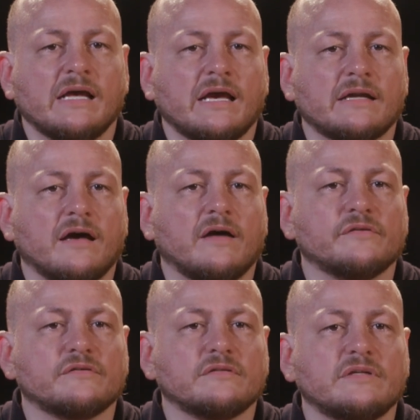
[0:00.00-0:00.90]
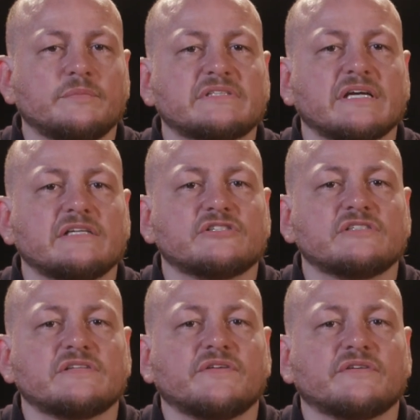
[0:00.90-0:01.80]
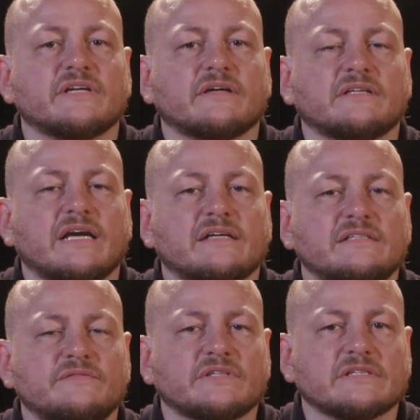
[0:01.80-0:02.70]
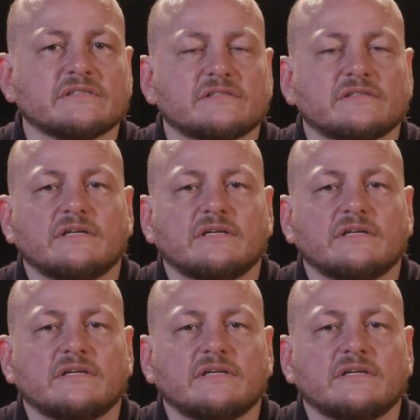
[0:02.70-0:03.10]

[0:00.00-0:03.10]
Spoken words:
and other limitations in their daily activities.